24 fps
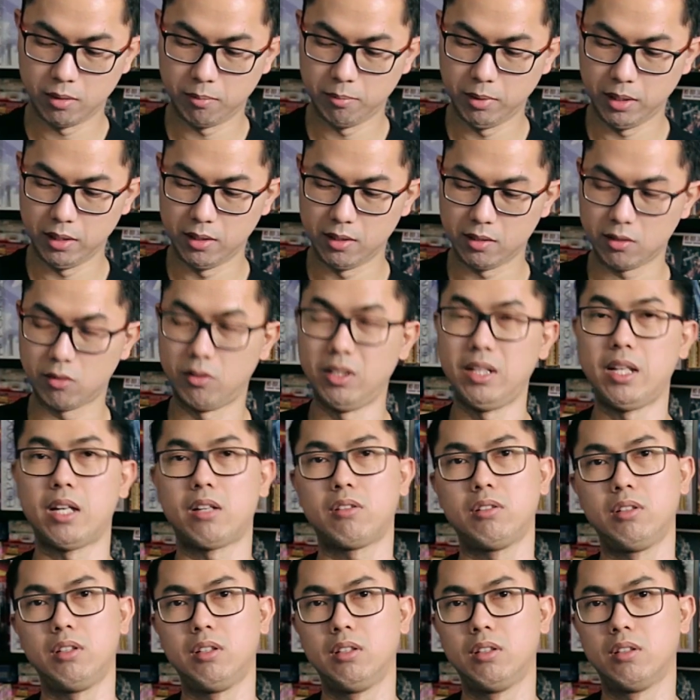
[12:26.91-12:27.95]
But the screen
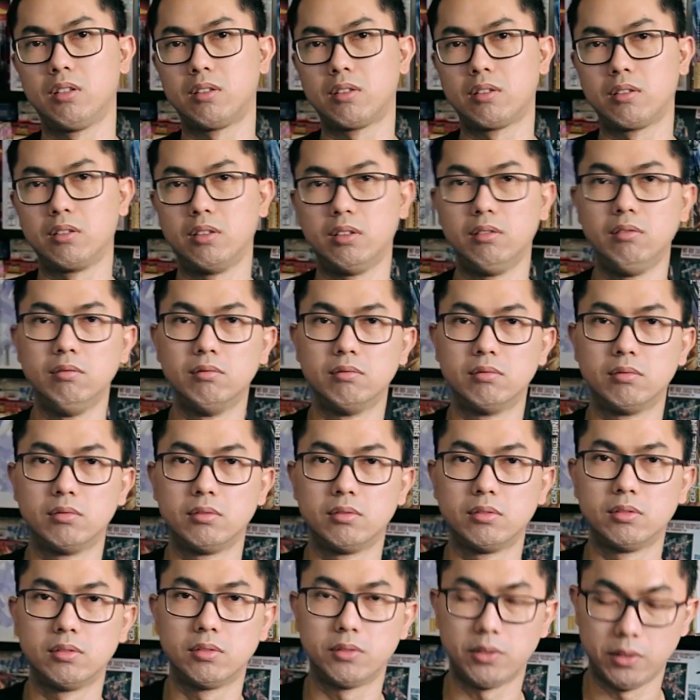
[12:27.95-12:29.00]
actually looks good
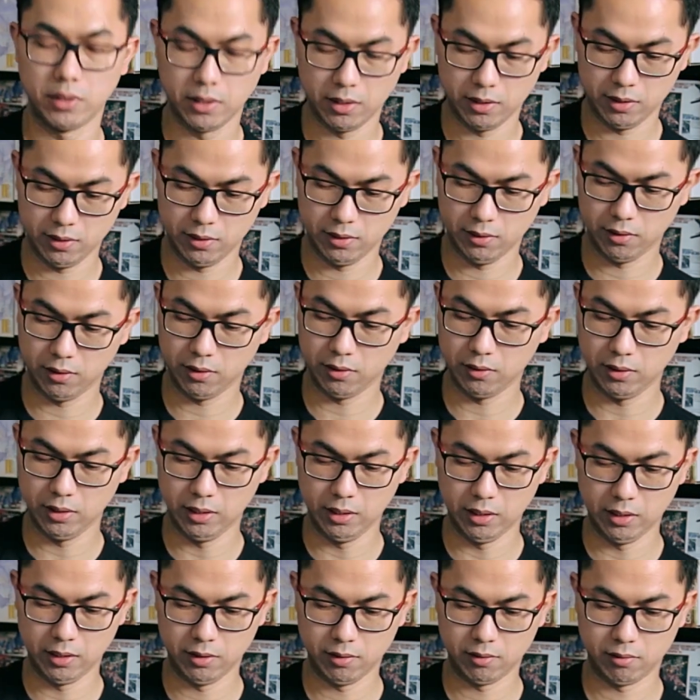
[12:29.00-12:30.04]
for the
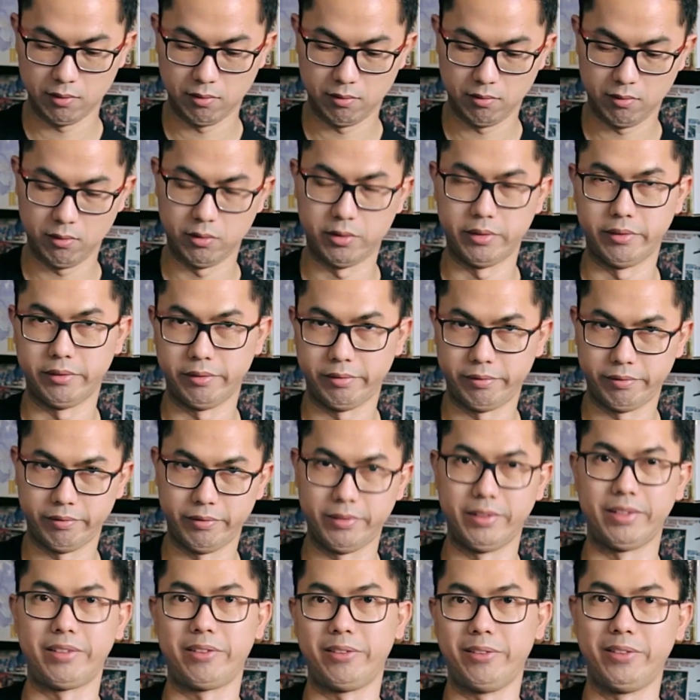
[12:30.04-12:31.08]
3DS. Oh,
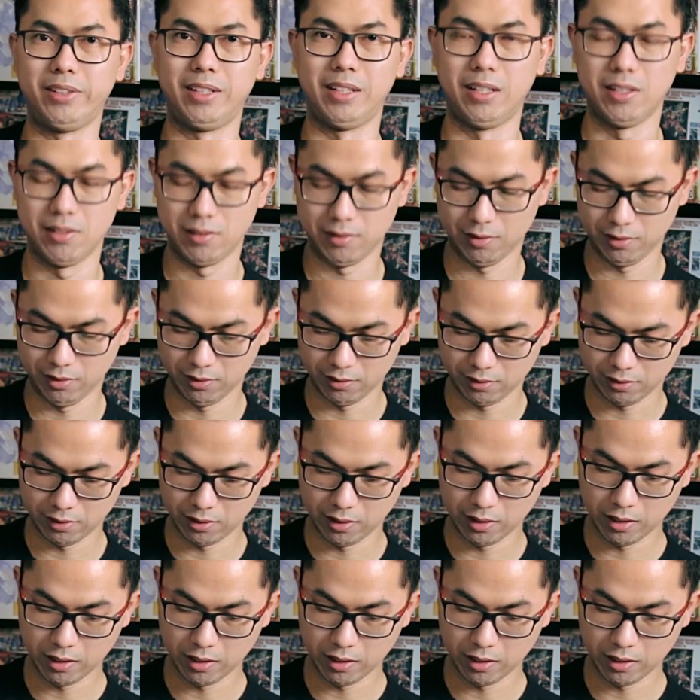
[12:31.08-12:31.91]
not 2DSs.